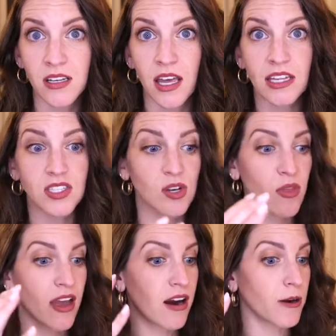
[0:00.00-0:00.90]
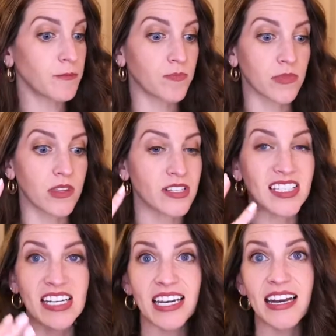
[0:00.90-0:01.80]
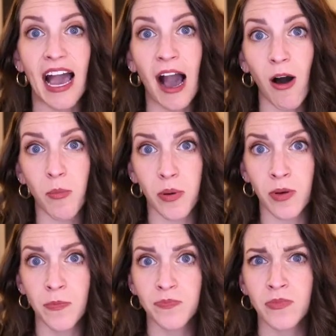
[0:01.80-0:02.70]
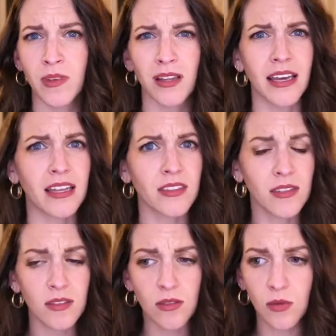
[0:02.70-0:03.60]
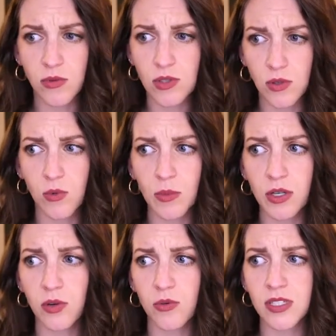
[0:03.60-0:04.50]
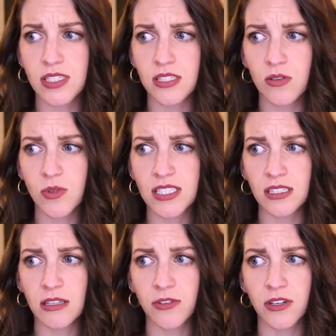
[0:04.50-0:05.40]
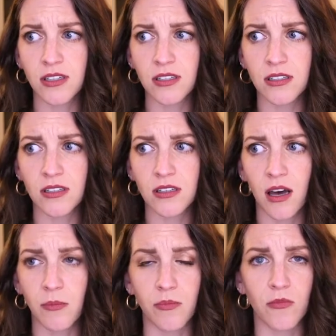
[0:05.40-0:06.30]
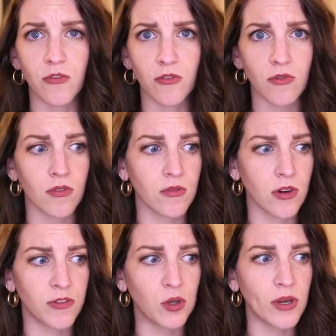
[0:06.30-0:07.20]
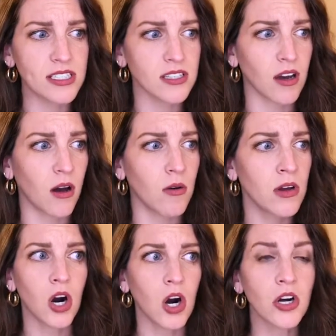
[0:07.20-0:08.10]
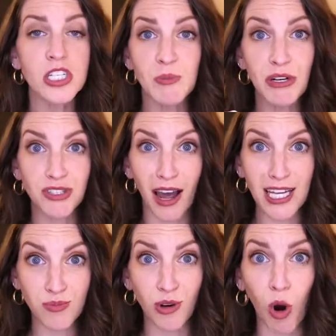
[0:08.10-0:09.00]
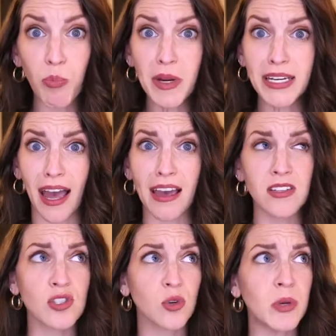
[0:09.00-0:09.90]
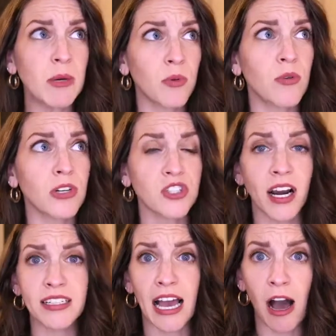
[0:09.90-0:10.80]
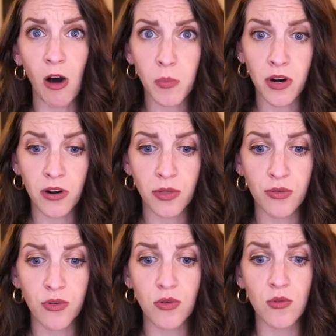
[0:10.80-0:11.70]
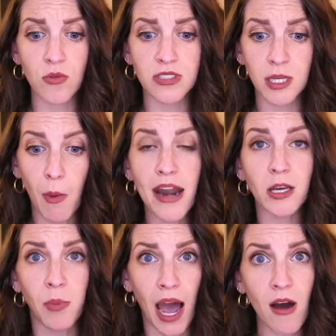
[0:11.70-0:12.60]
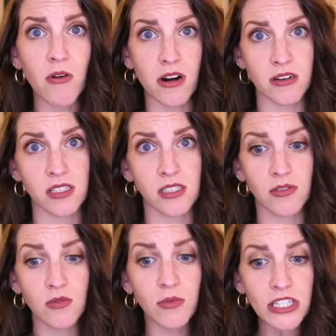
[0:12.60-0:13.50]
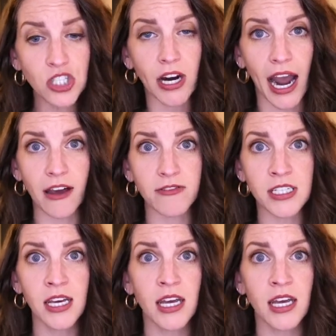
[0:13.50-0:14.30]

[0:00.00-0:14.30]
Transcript: And so they're they're seeking help. Like the the woman who was who was delivered um, a few weeks ago, her spiritual eyes weren't open yet, and so people were trying to help her through demonic powers, through witchcraft.